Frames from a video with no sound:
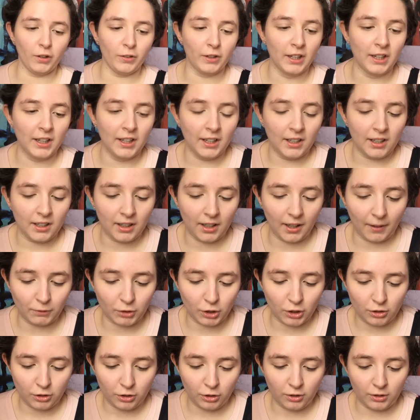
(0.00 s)
And then I'm
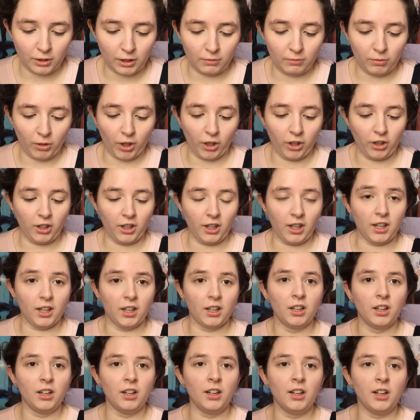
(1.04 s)
just using one of the
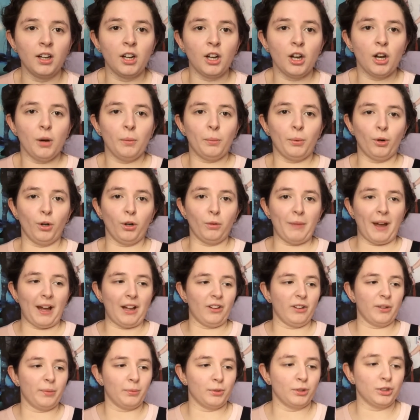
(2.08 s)
Bold
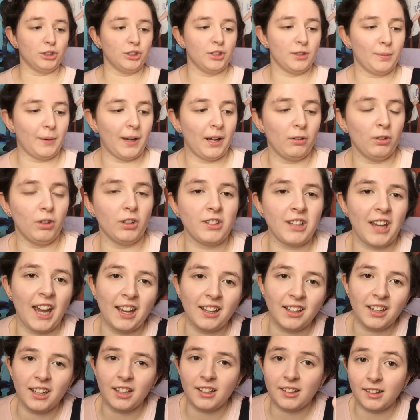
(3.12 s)
Metals brushes by Real
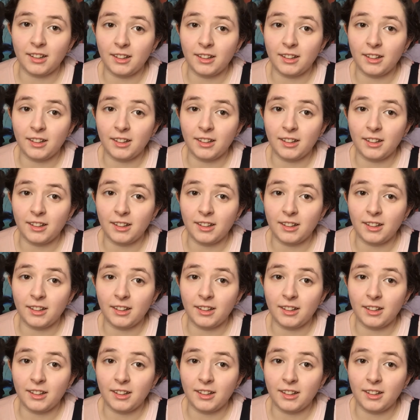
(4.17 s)
Techniques.